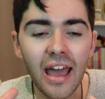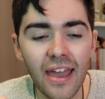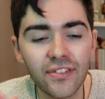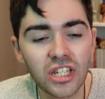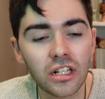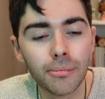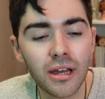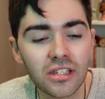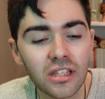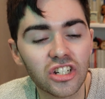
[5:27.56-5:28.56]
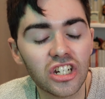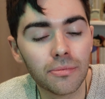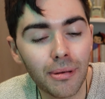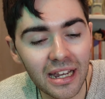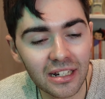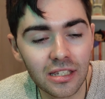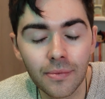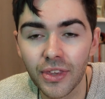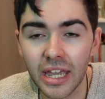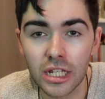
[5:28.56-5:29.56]
every single person that she depicts
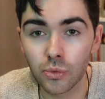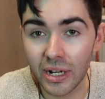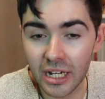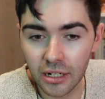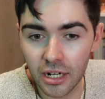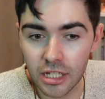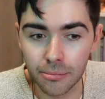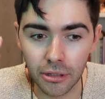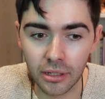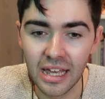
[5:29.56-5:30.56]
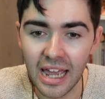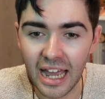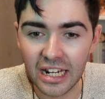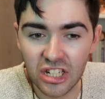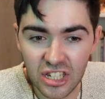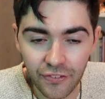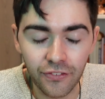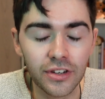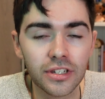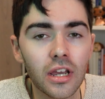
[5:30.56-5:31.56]
is recognizable and
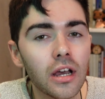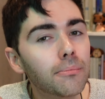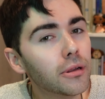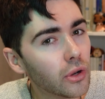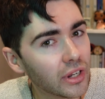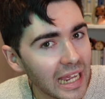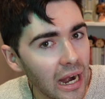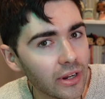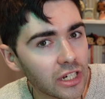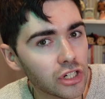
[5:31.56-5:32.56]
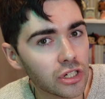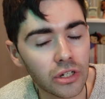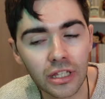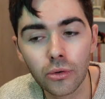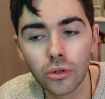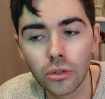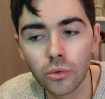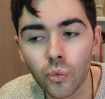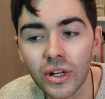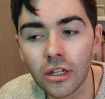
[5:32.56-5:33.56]
different, but not a caricature. They're all
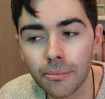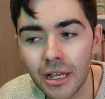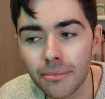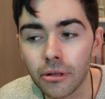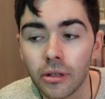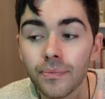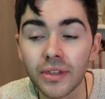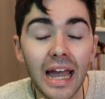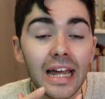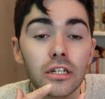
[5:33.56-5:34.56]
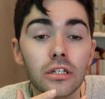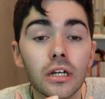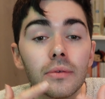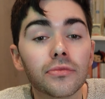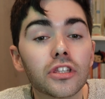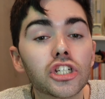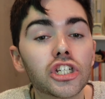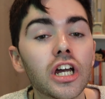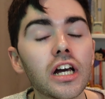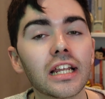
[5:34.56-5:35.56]
real people. And the
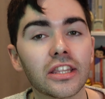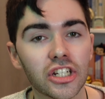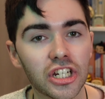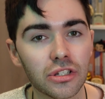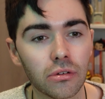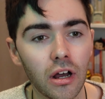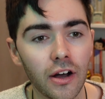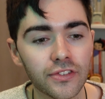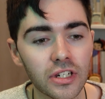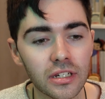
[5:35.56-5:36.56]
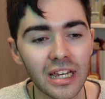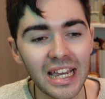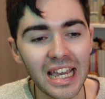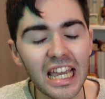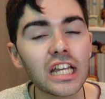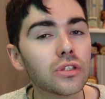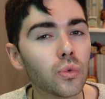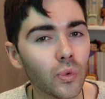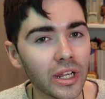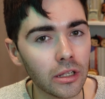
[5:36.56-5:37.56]
Shirley that she's crafted is a
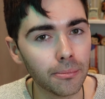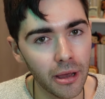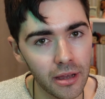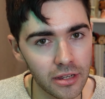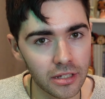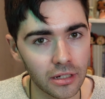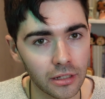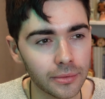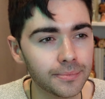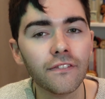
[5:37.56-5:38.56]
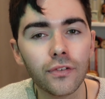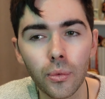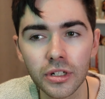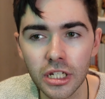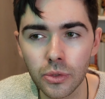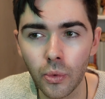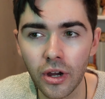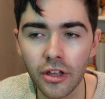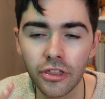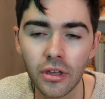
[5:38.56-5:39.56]
real person. For what it's
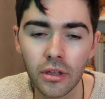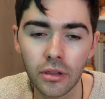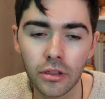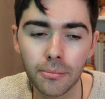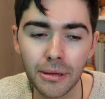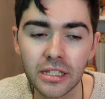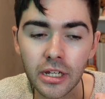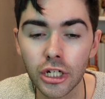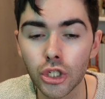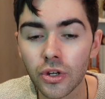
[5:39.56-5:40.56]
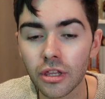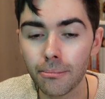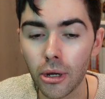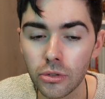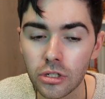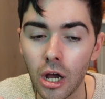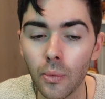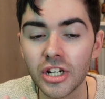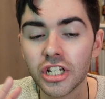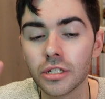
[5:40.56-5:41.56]
worth, the bits I enjoy the most are
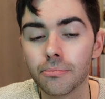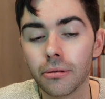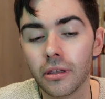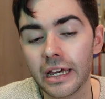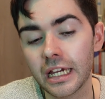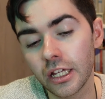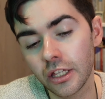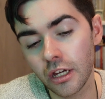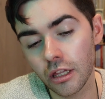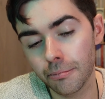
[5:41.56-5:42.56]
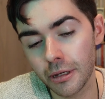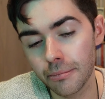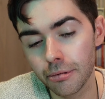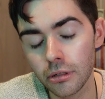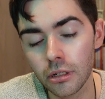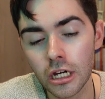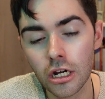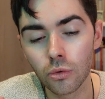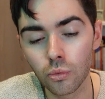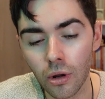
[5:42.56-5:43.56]
when she's playing the other people,
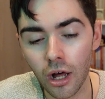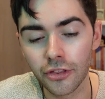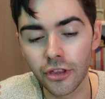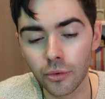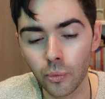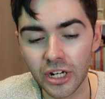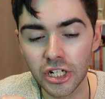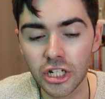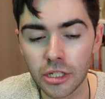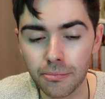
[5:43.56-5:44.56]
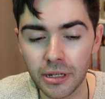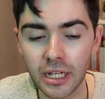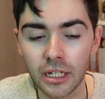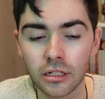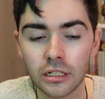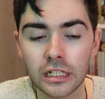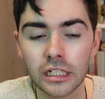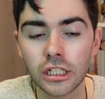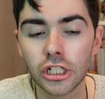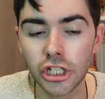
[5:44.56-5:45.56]
rather than when she's being
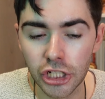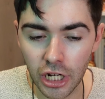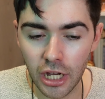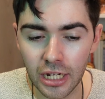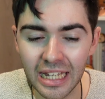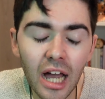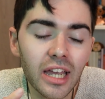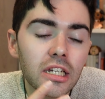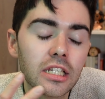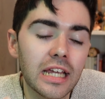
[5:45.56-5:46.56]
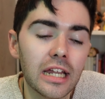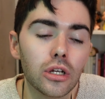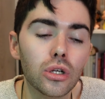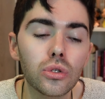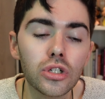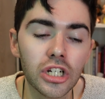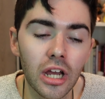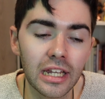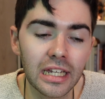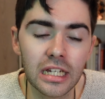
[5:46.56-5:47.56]
Shirley. I understand who
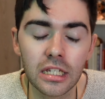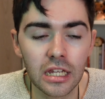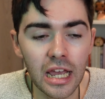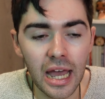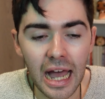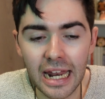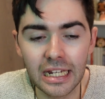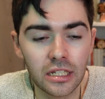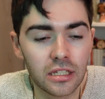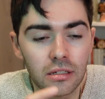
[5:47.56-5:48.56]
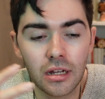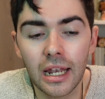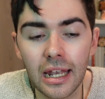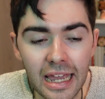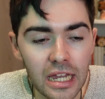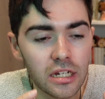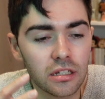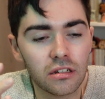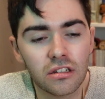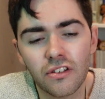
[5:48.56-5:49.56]
Shirley is, and it's a
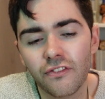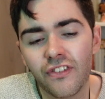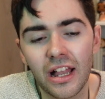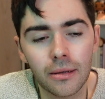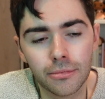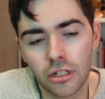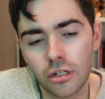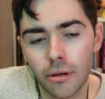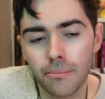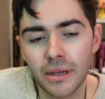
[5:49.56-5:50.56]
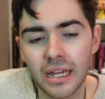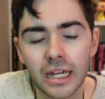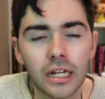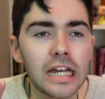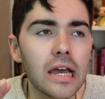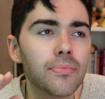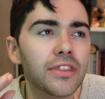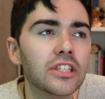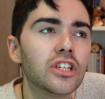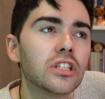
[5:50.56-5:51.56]
layered, developed human being.
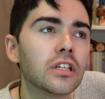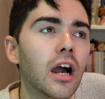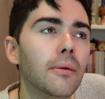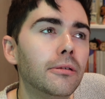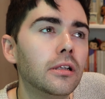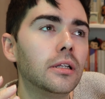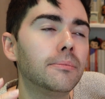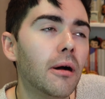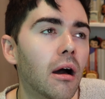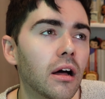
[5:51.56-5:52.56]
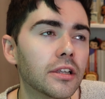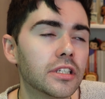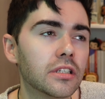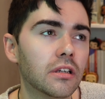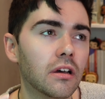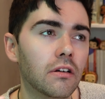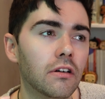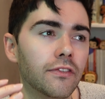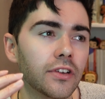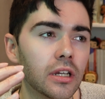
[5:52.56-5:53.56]
There's just a couple parts
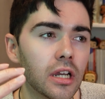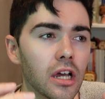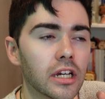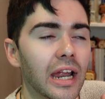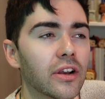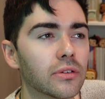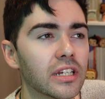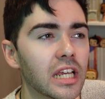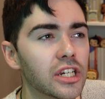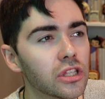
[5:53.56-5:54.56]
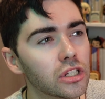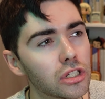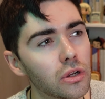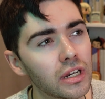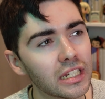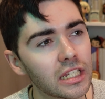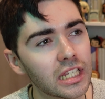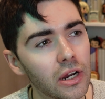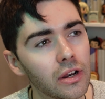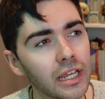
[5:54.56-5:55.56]
of her characterization that don't
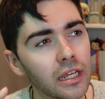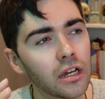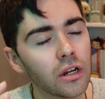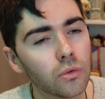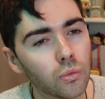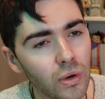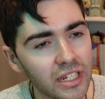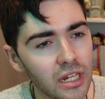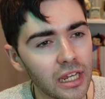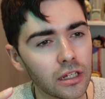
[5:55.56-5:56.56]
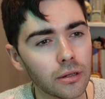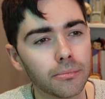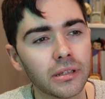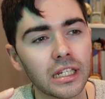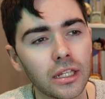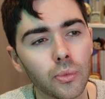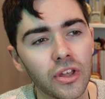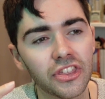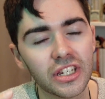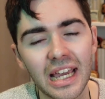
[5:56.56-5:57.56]
necessarily resonate completely
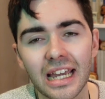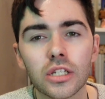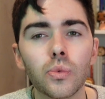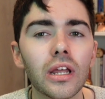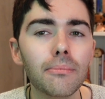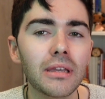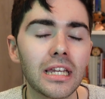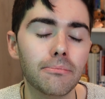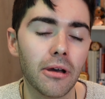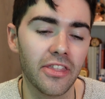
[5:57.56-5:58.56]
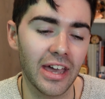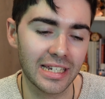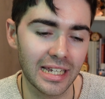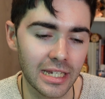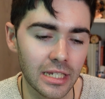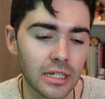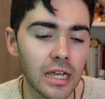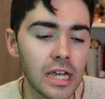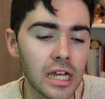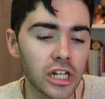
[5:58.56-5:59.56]
with the text. What I mean by that is,
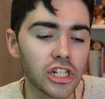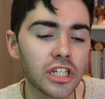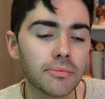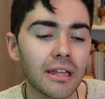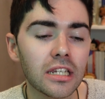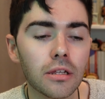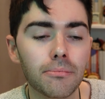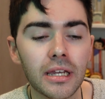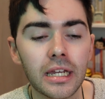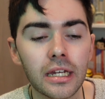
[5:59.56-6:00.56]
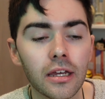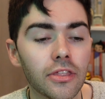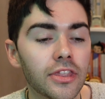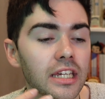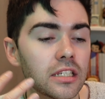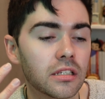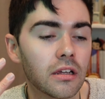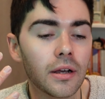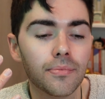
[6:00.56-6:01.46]
she's meant to be this